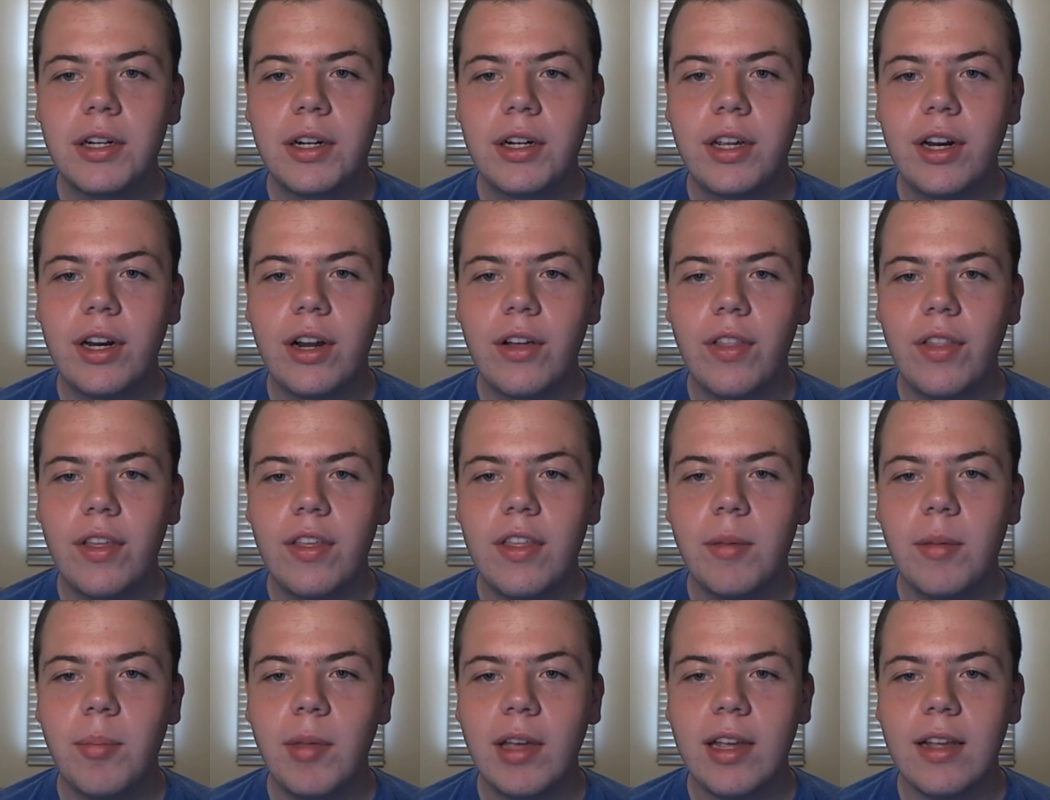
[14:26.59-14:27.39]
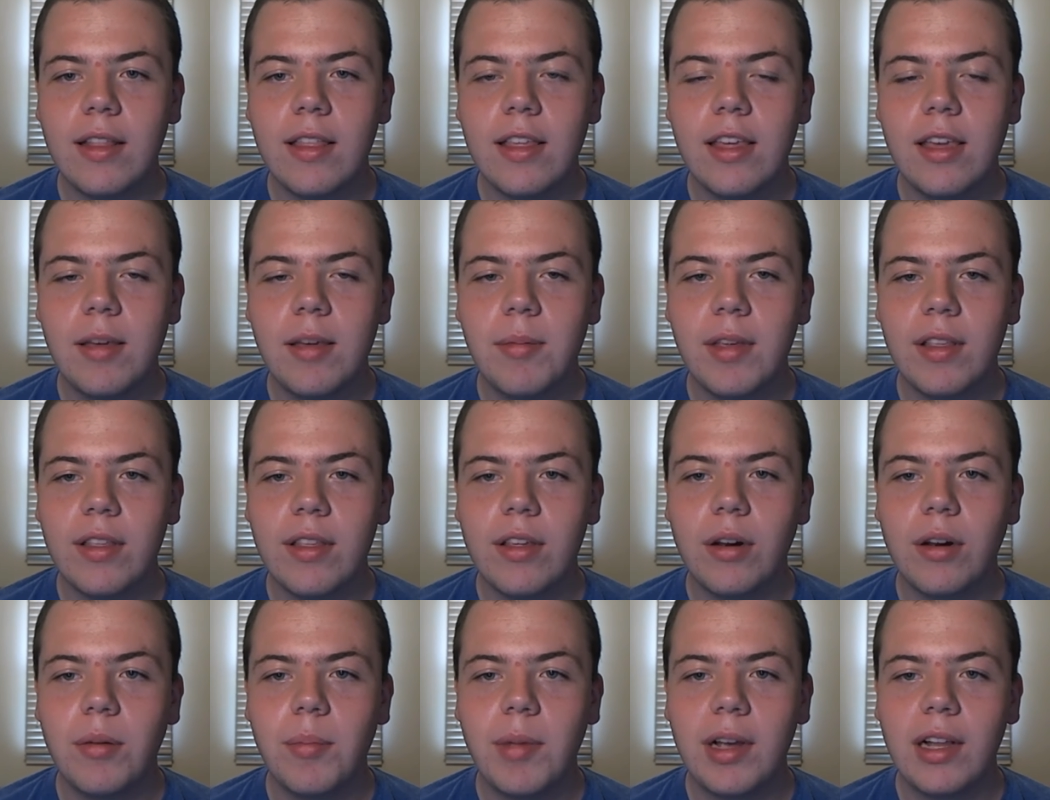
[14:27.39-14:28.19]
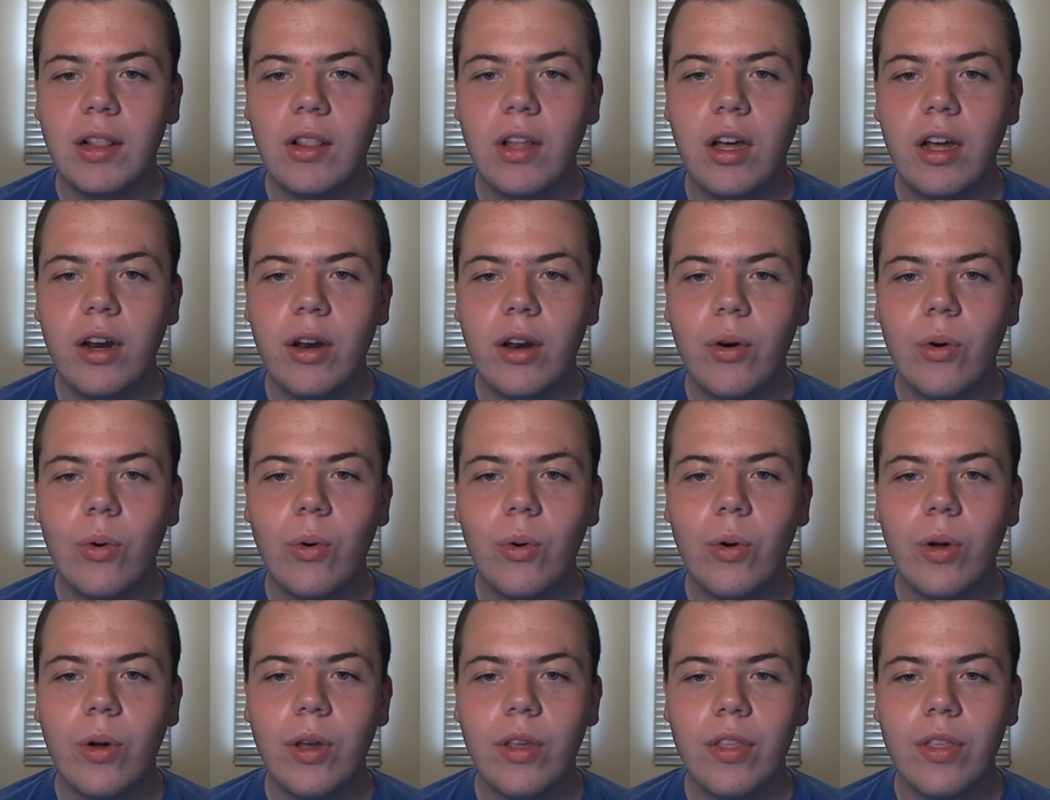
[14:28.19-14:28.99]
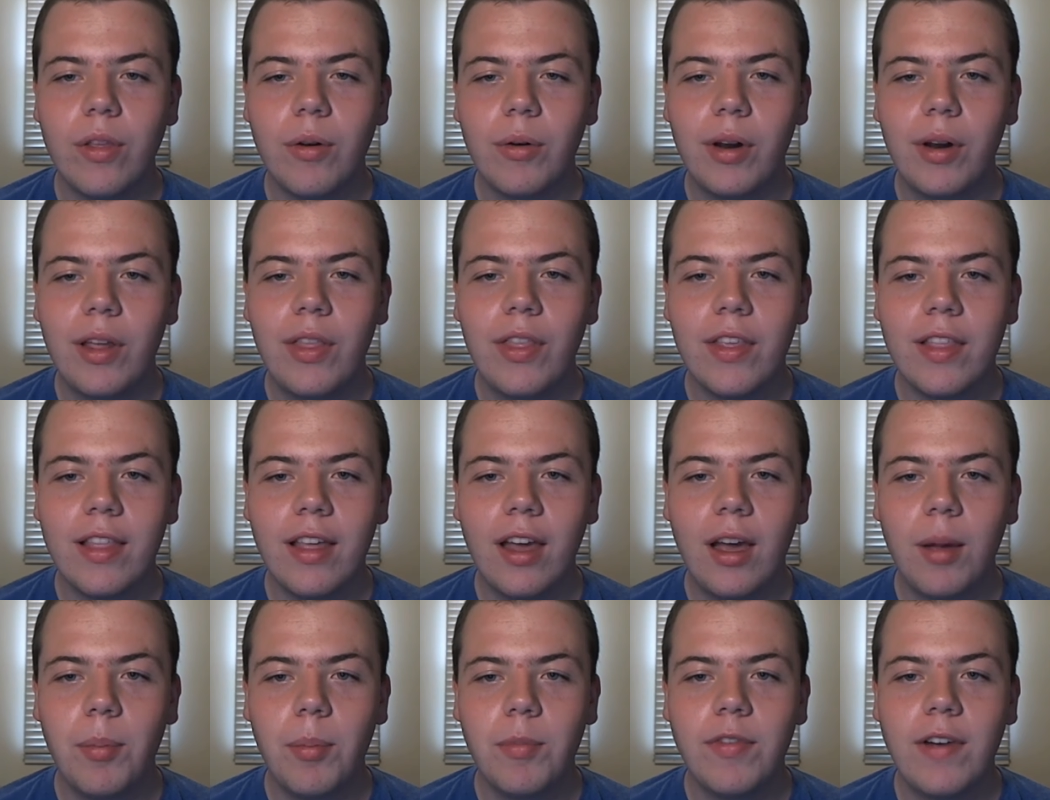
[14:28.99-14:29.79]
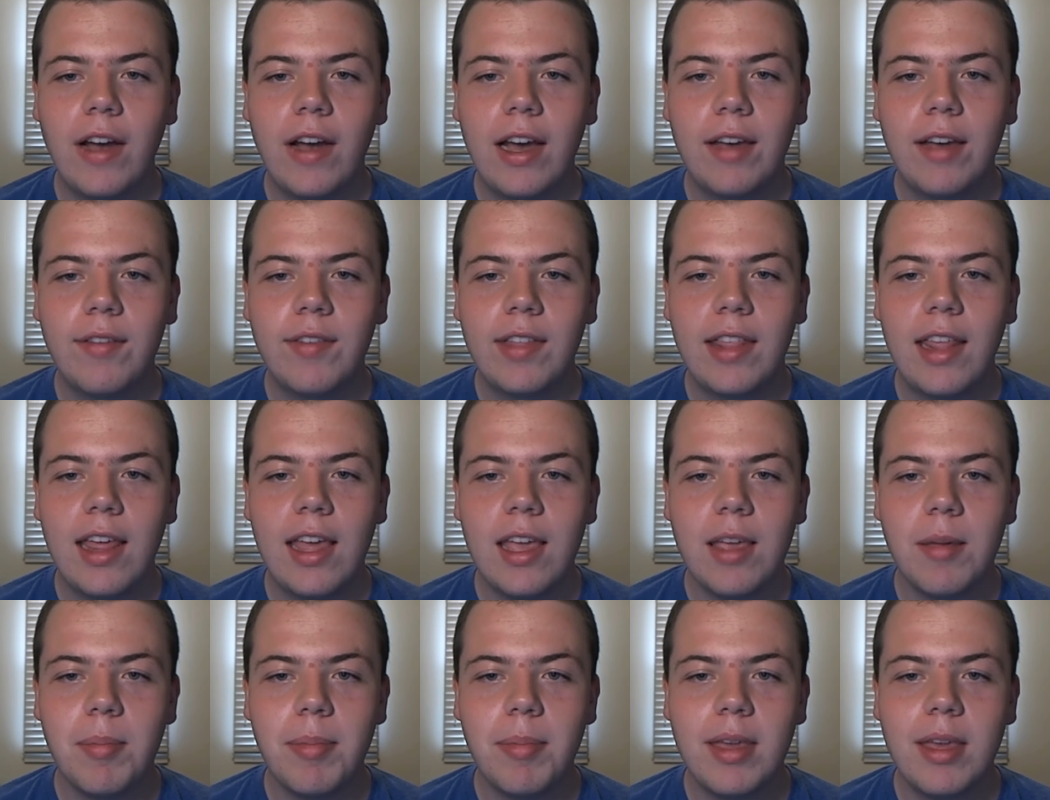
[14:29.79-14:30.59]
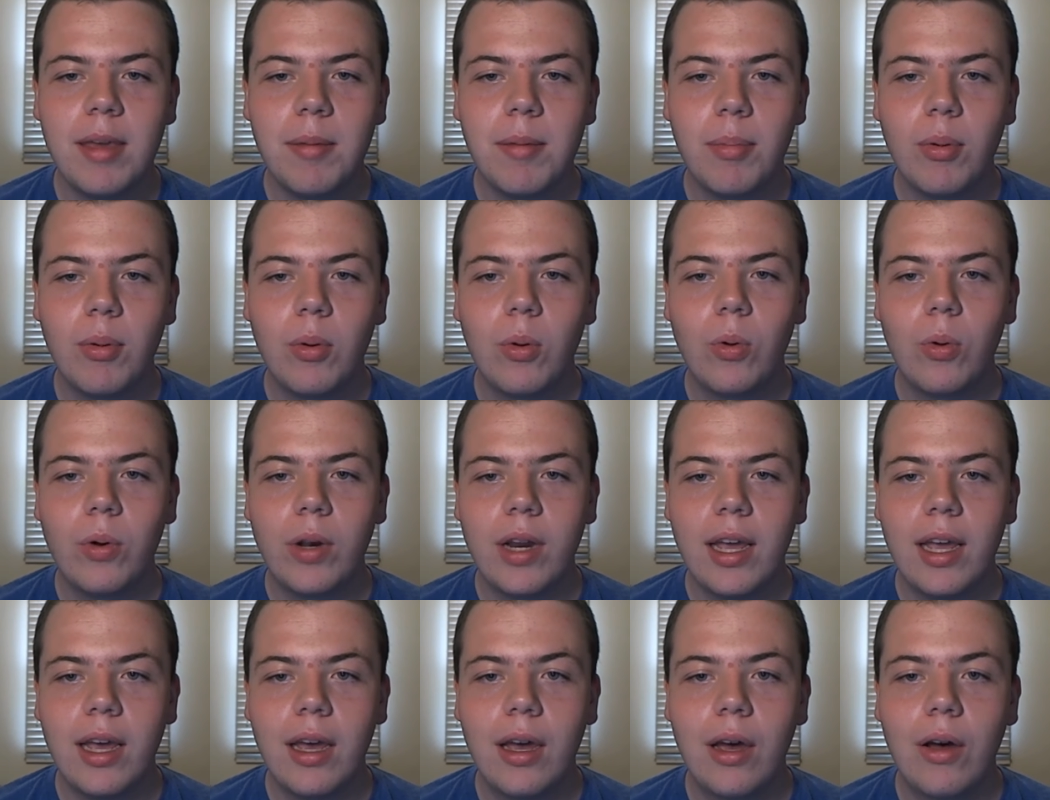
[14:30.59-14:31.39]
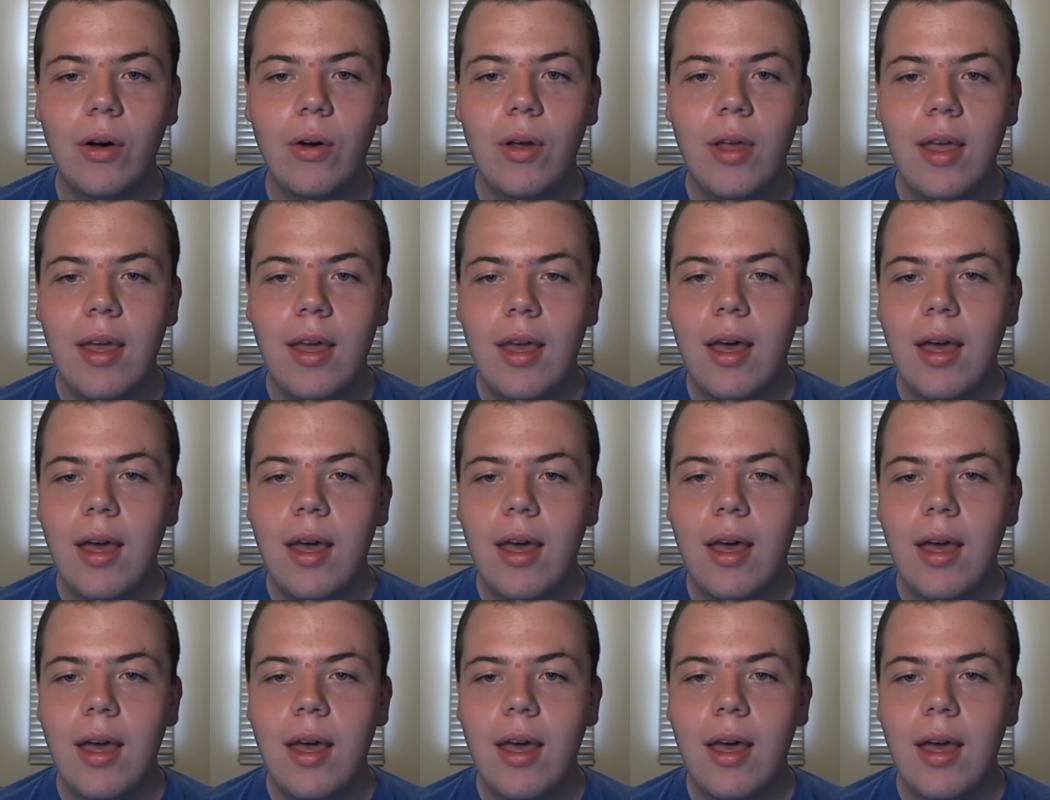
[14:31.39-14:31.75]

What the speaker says: You know, they seem like a team that's going to make a lot of noise. They're in the top five in the AP poll now.